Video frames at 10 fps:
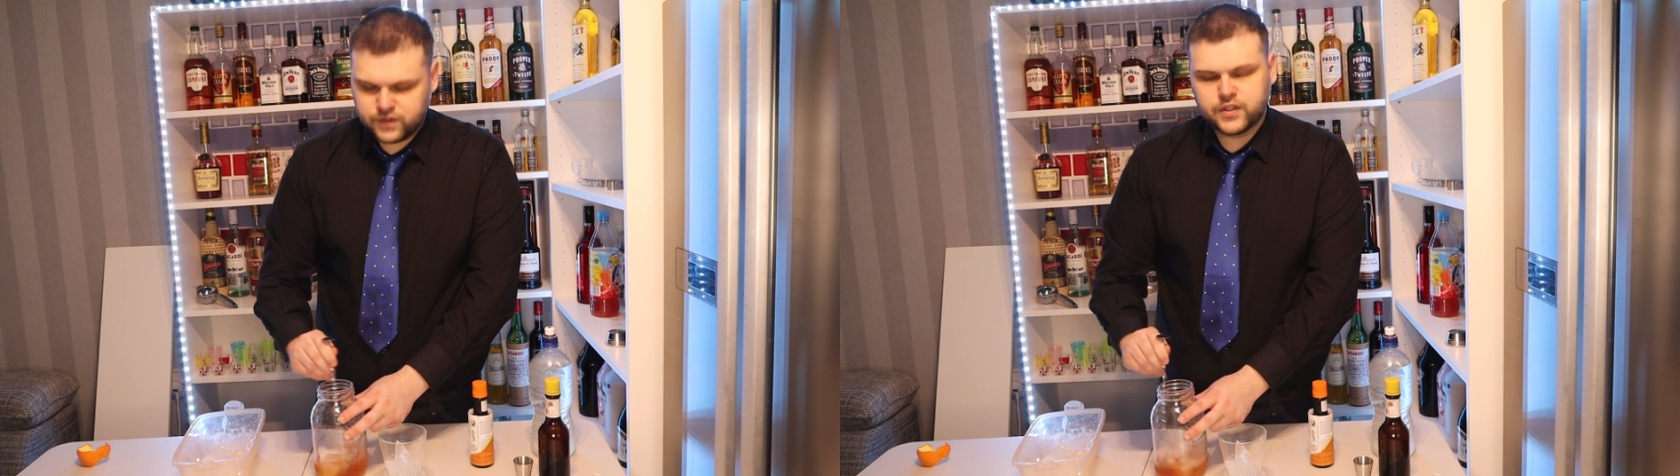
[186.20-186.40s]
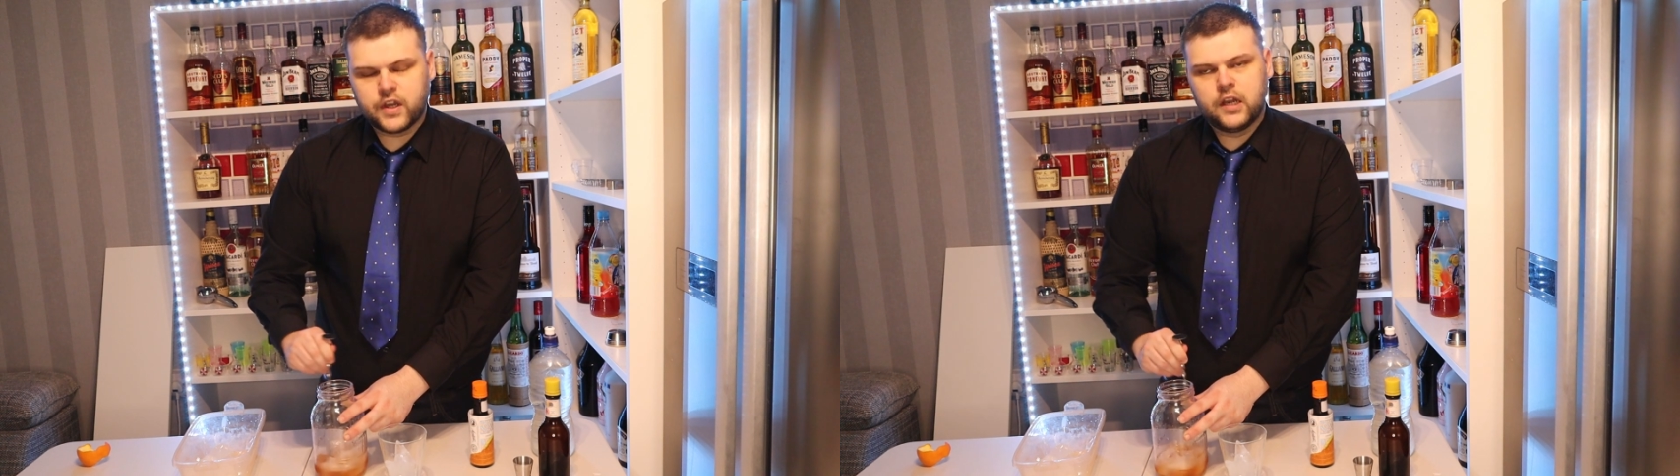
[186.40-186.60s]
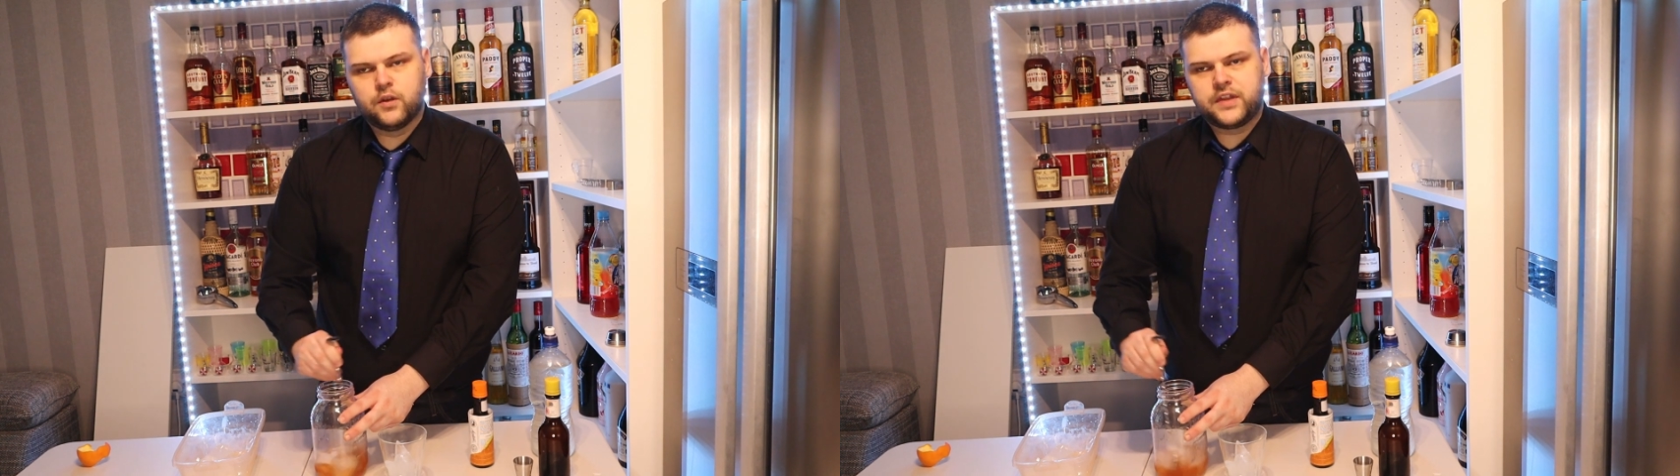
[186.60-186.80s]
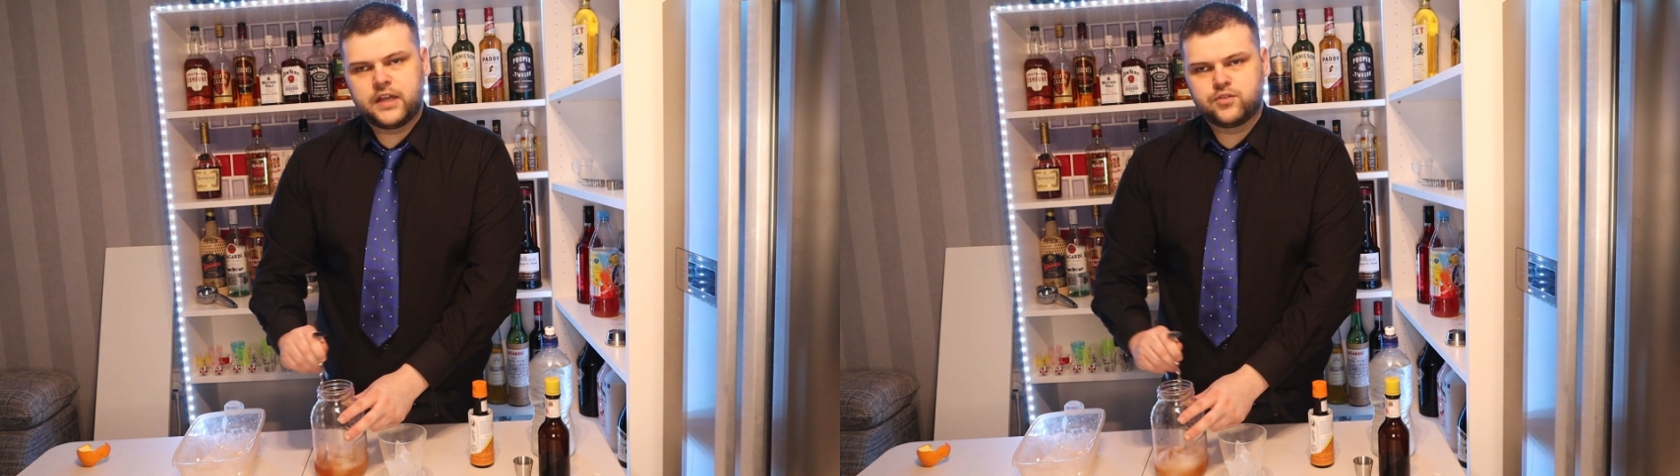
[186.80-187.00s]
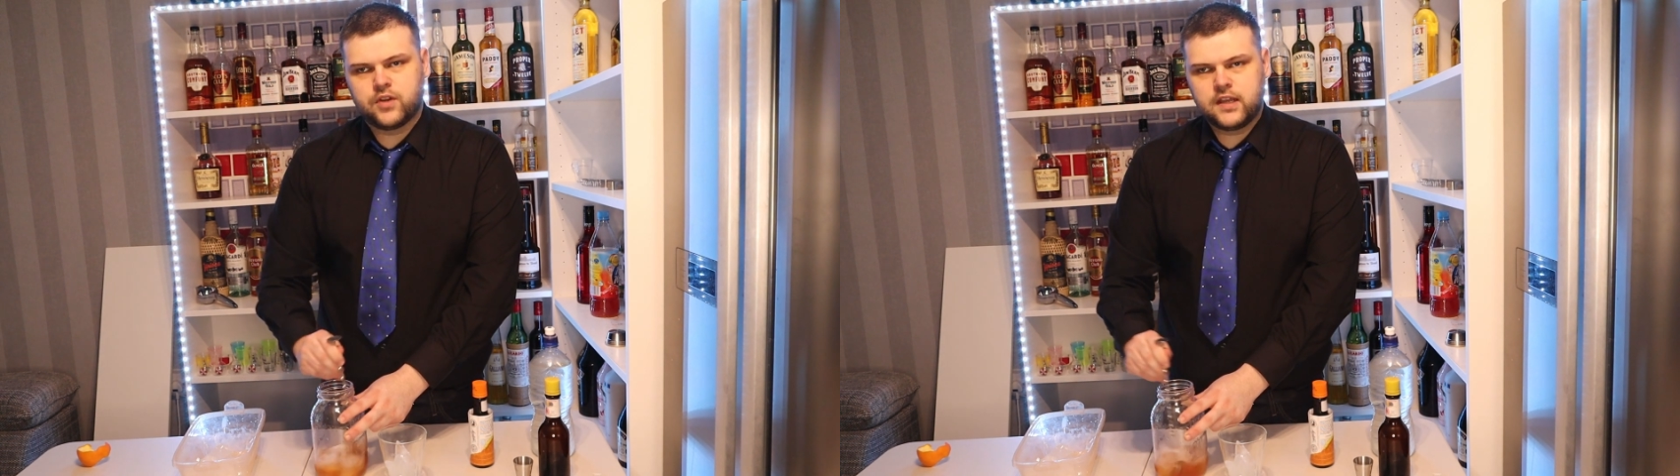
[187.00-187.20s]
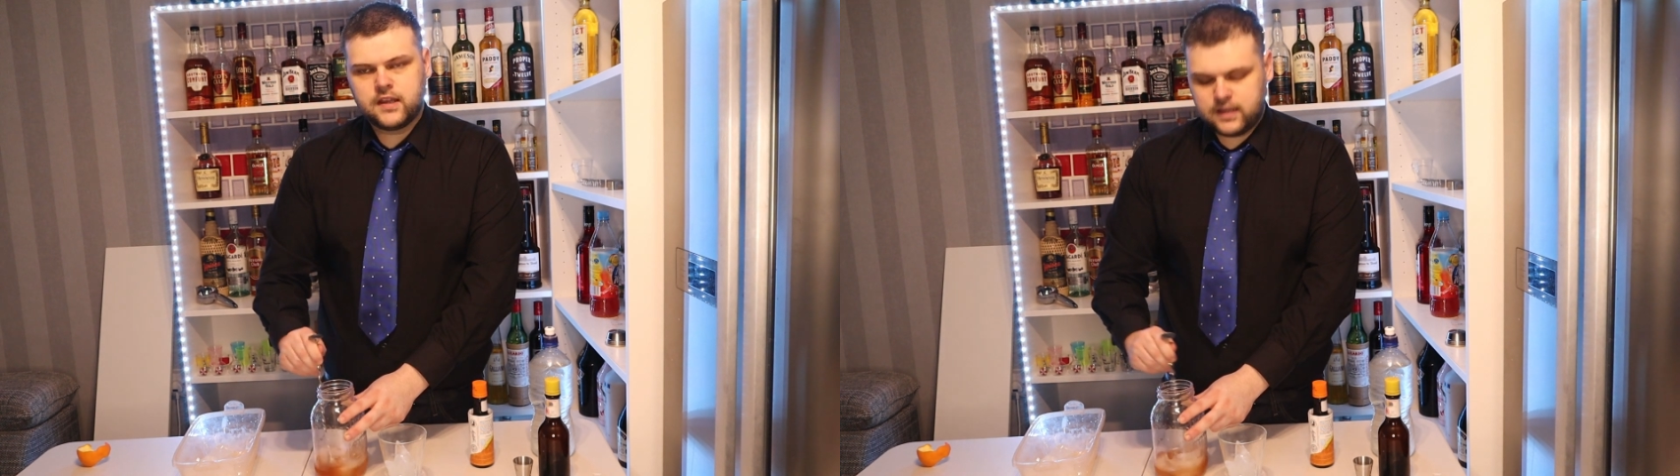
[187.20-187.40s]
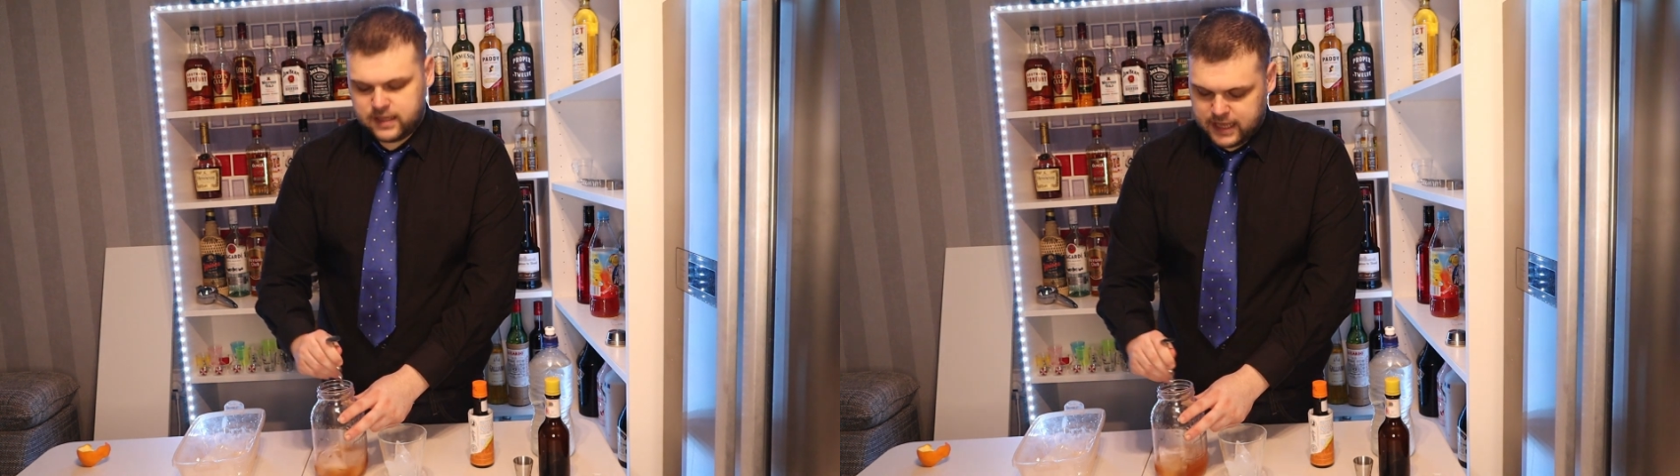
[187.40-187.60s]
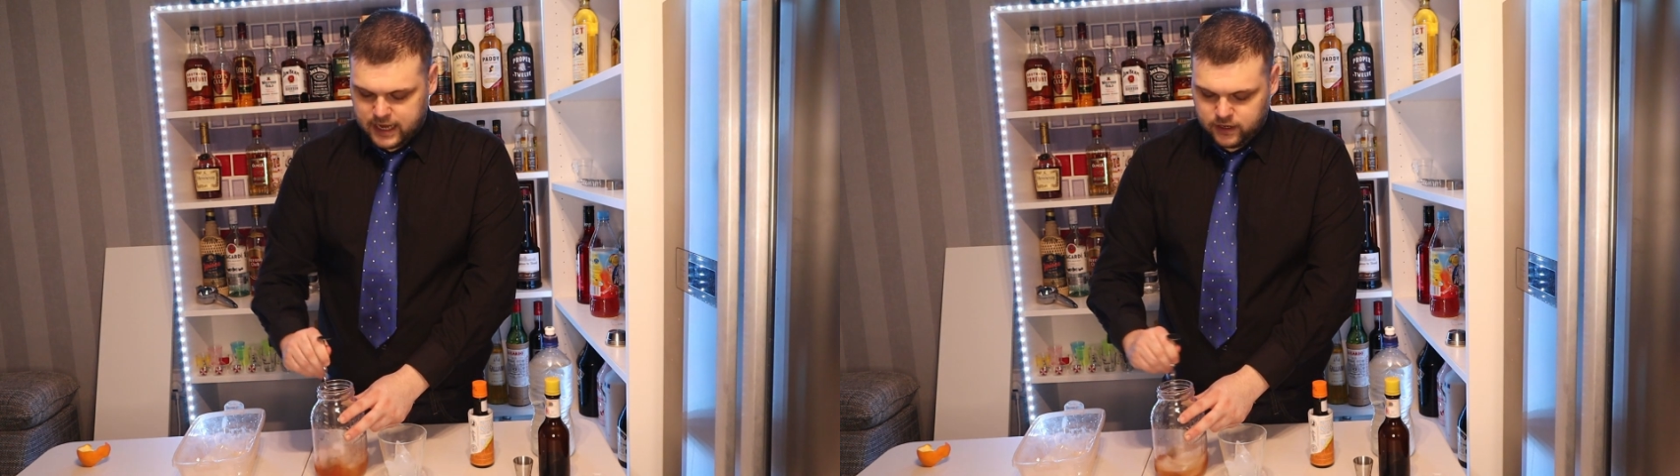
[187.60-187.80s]
Dilute that drink,
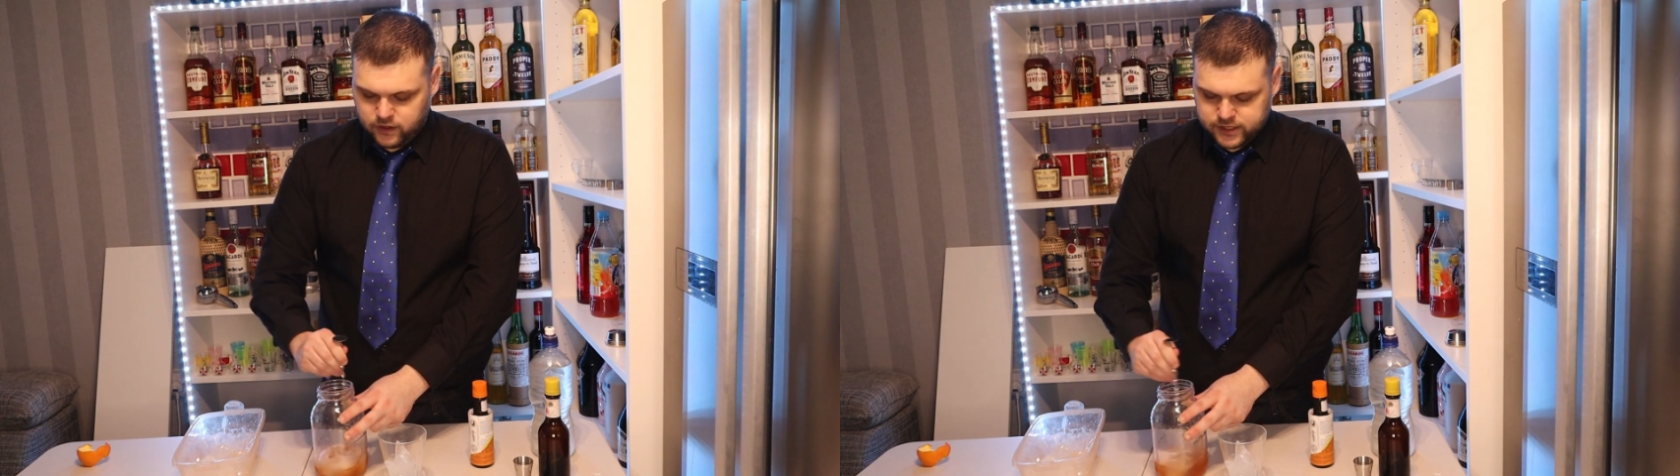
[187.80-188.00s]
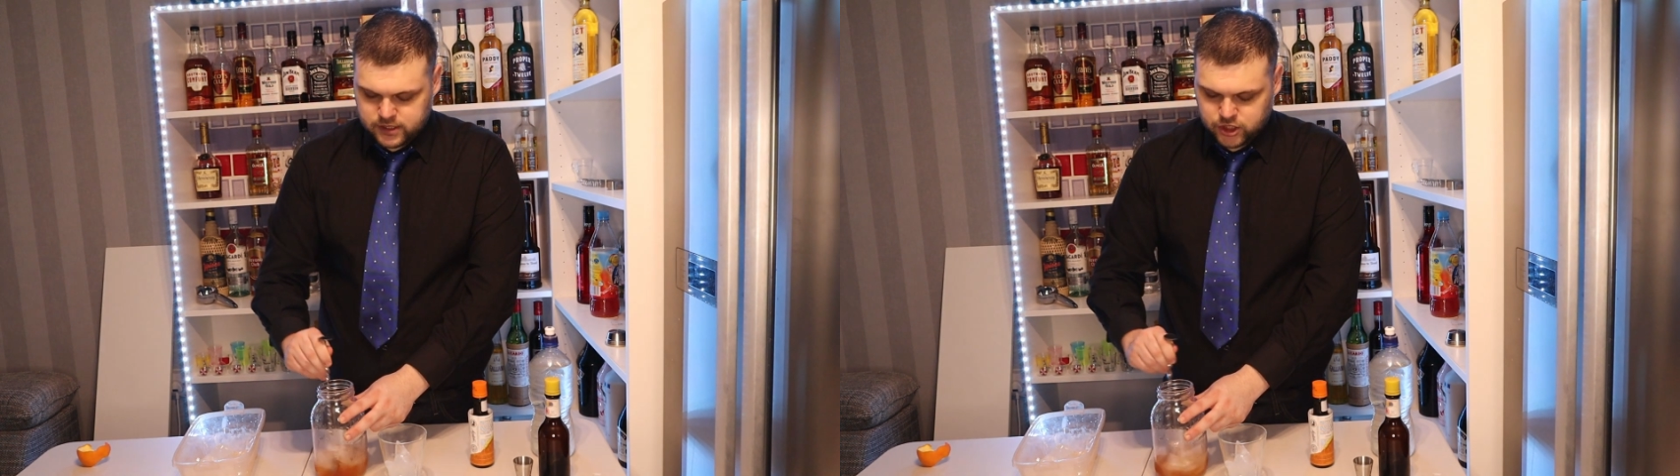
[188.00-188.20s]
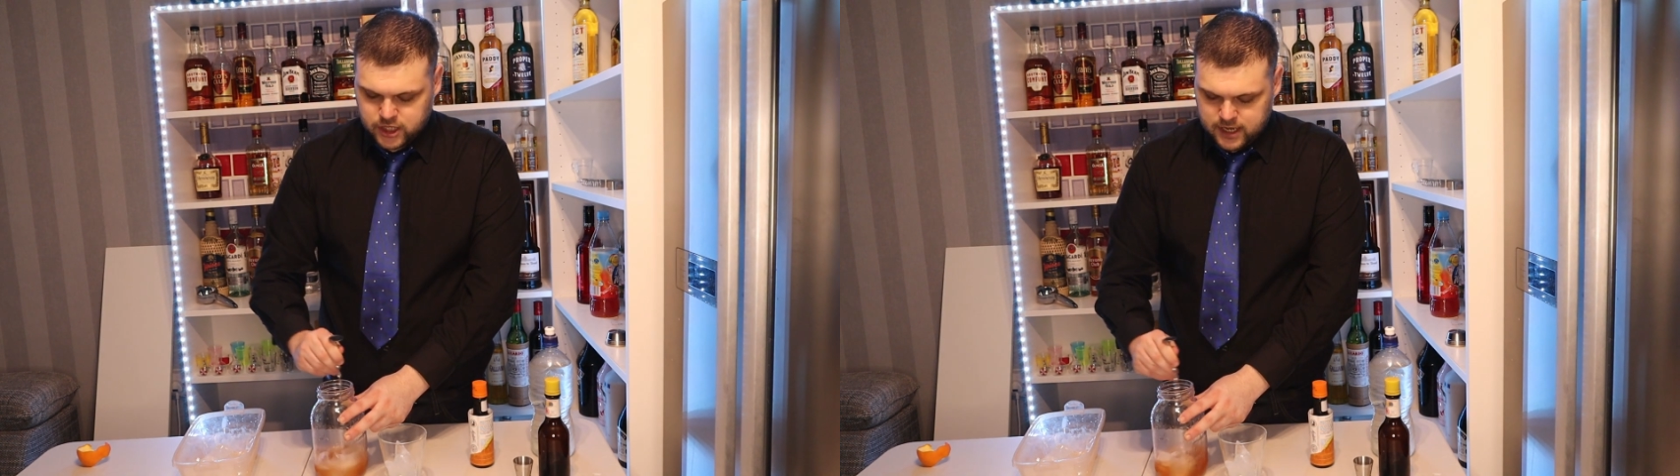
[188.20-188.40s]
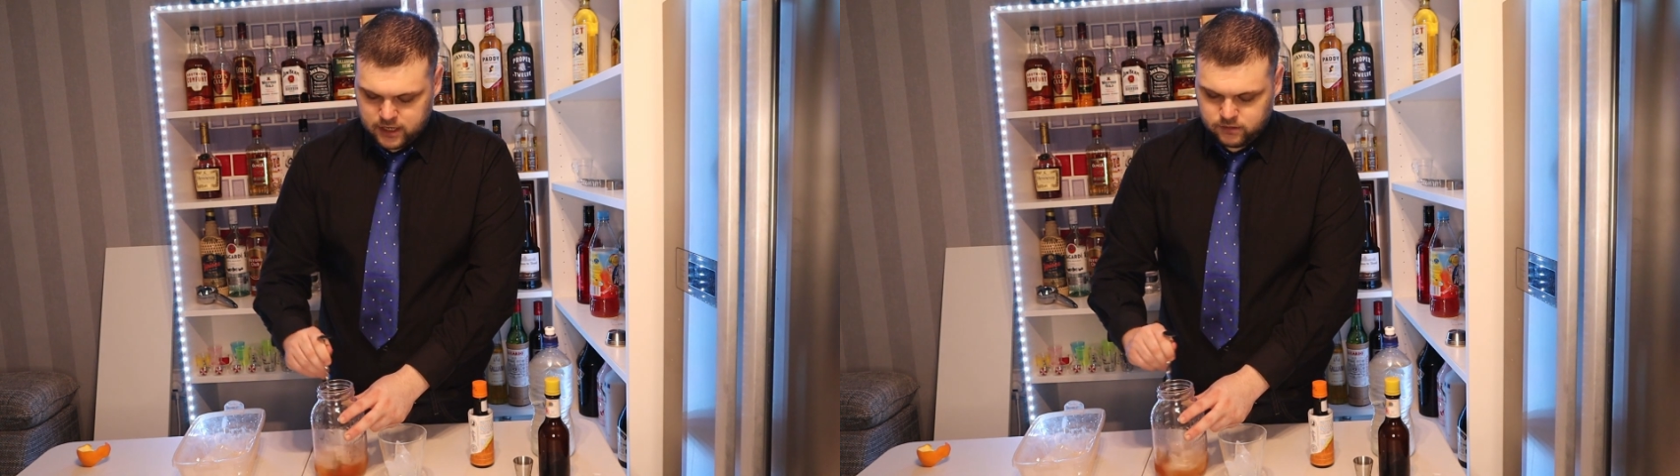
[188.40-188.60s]
get it nice and shaken,